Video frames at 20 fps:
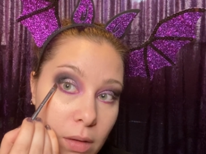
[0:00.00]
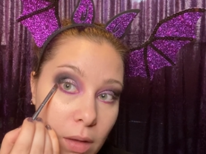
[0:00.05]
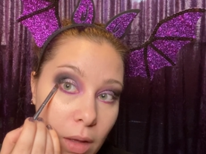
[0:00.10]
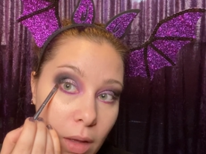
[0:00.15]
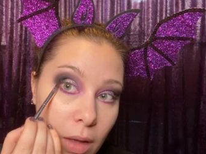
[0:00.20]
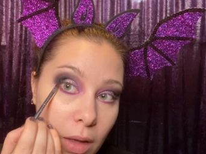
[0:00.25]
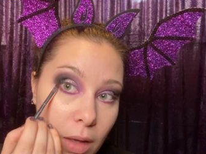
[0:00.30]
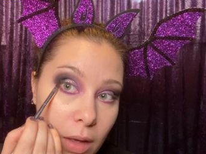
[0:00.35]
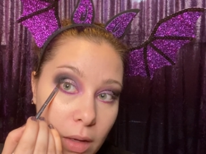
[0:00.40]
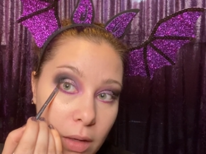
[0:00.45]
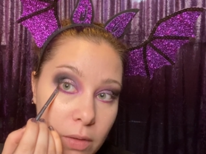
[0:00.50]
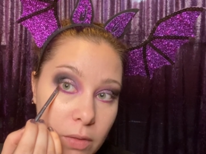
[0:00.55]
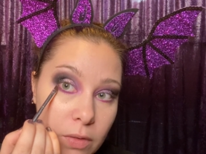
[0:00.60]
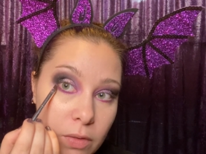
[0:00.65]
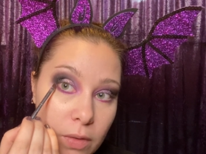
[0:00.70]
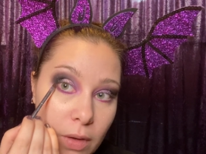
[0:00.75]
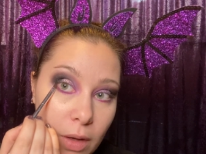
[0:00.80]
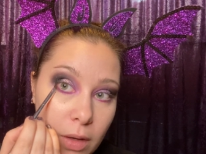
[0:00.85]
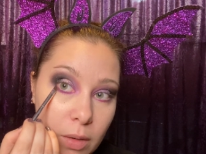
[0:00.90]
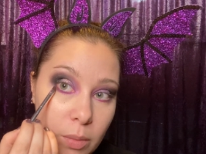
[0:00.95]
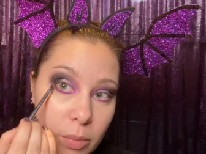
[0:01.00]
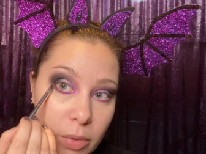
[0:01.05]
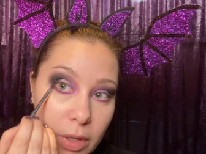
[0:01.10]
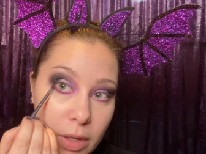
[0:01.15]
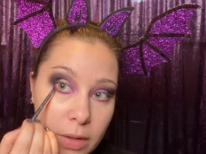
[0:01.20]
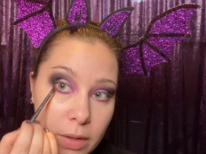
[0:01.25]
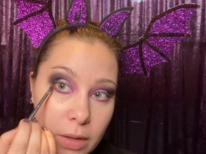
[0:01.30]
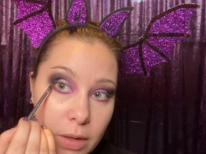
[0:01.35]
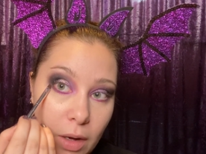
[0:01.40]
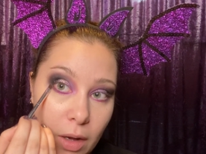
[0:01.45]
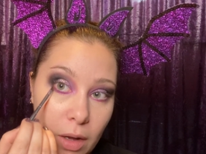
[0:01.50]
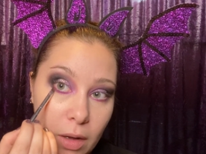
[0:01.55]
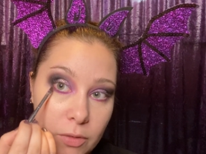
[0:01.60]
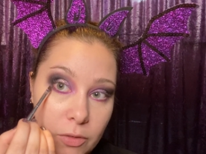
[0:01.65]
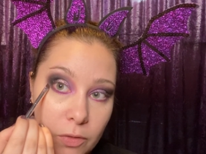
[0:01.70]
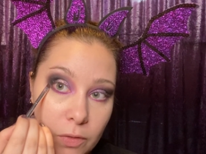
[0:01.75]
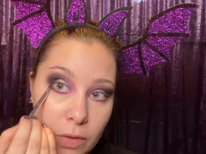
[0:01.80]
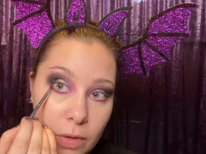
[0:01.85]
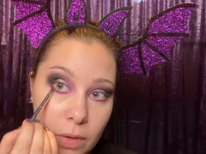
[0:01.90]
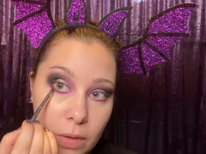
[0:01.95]
and just kind of blend it off
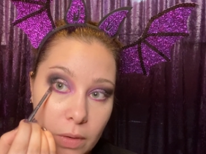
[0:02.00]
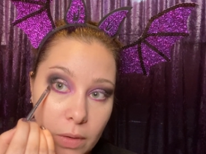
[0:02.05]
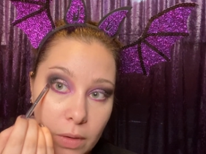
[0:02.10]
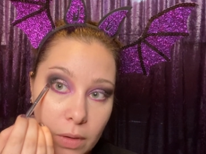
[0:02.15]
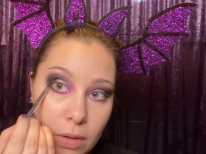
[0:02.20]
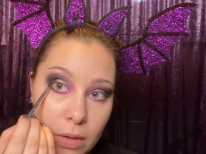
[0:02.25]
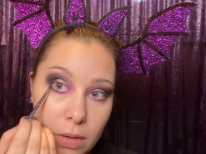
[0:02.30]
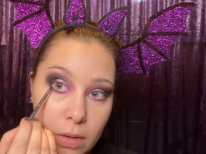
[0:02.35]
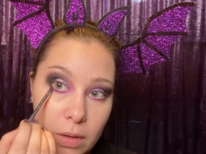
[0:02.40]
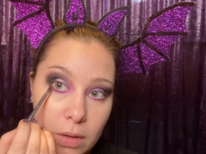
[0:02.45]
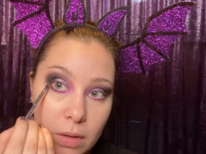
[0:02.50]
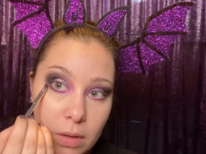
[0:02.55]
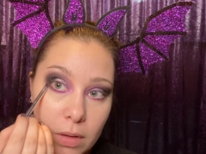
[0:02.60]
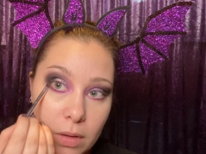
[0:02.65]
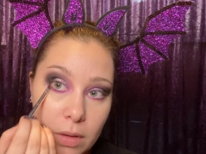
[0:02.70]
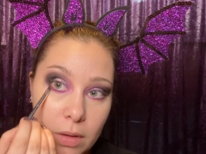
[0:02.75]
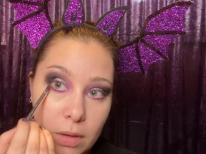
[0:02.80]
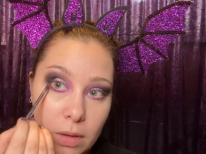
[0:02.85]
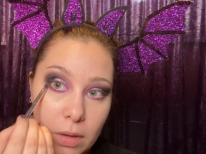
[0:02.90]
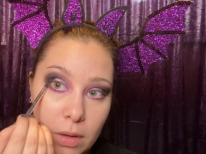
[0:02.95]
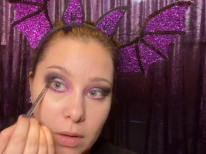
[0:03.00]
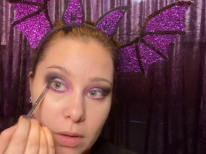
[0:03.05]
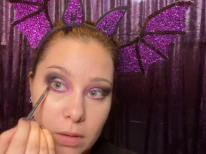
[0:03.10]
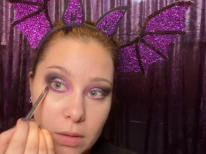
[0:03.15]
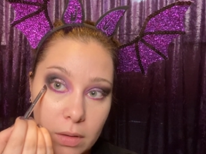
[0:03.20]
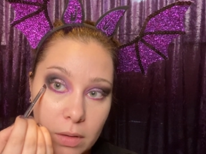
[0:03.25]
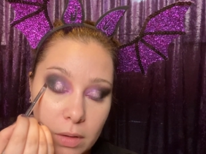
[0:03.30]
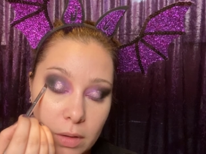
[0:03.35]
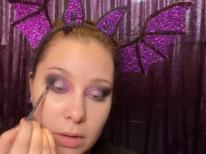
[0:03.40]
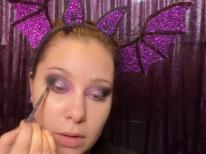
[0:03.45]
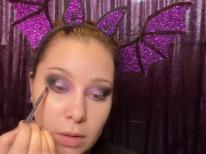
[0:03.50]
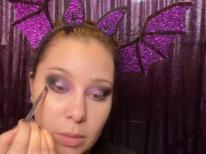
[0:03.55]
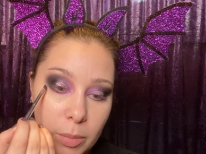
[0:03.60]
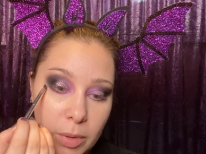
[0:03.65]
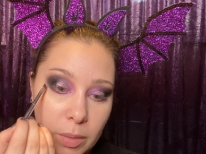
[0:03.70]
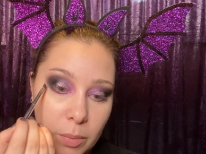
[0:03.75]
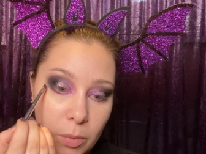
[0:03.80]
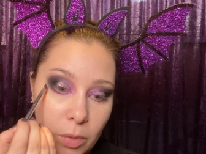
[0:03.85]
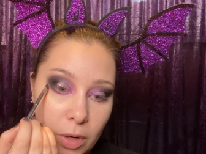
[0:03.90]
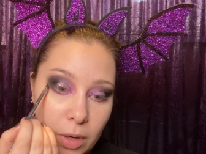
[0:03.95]
a little
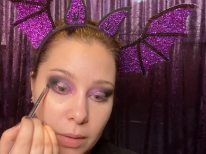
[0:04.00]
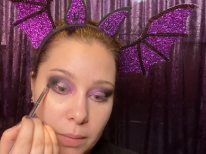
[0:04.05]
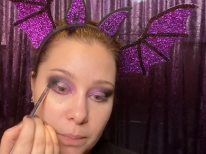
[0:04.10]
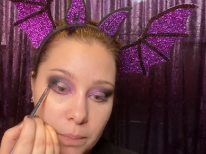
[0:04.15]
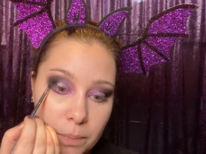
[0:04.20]
bit more.